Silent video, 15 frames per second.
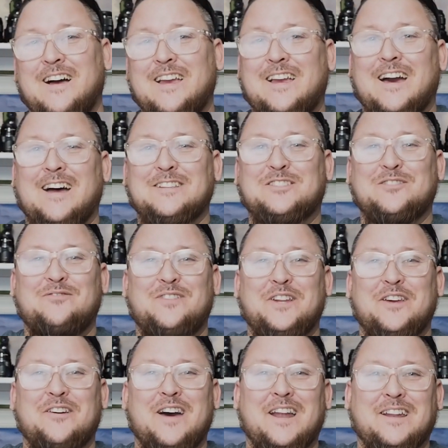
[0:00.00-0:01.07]
Got some
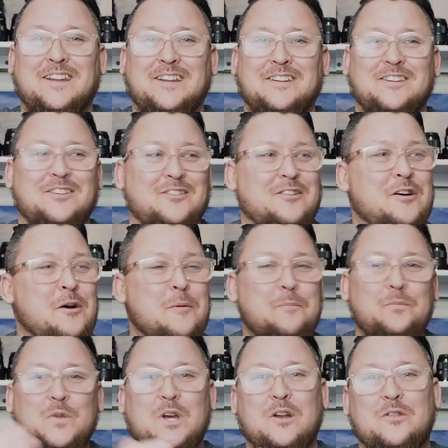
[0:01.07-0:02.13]
video editing to do.
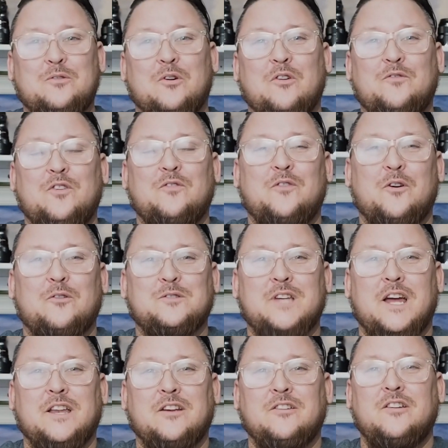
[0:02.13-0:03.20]
Gonna throw a few photos
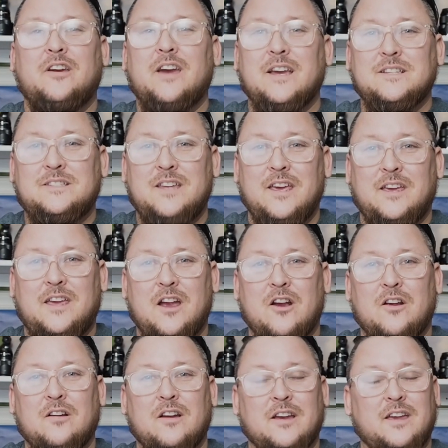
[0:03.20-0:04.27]
on here. You guys take
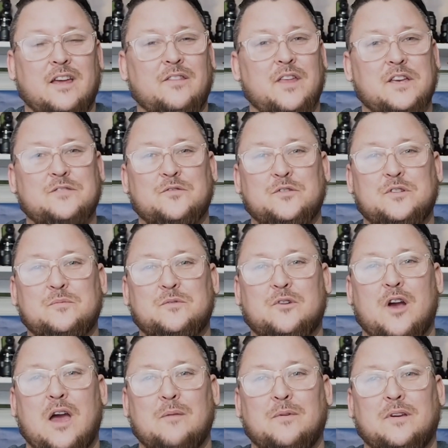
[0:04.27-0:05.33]
care. Again, thanks for
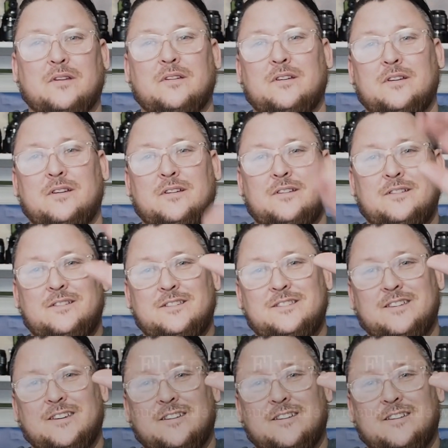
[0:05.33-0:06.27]
subscribing. See